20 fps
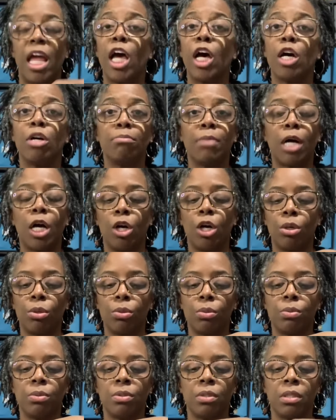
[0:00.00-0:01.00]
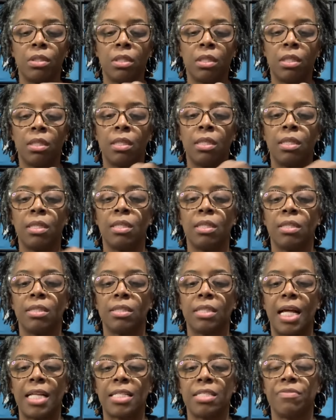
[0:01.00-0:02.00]
Elmo,
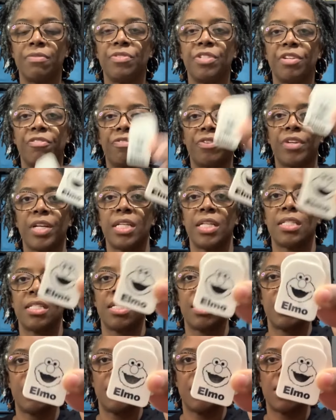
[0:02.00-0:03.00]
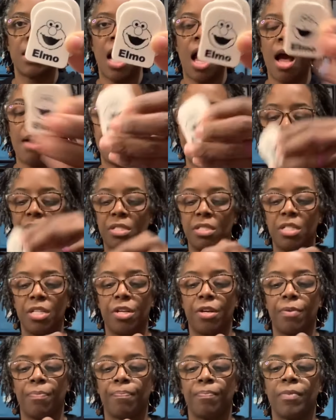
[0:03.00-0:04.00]
lots of different options
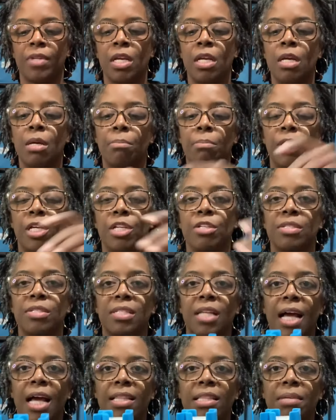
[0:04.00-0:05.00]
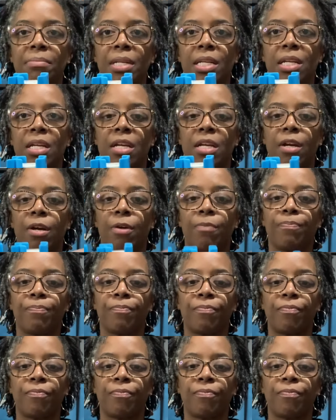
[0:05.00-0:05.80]
here. But you slide them in here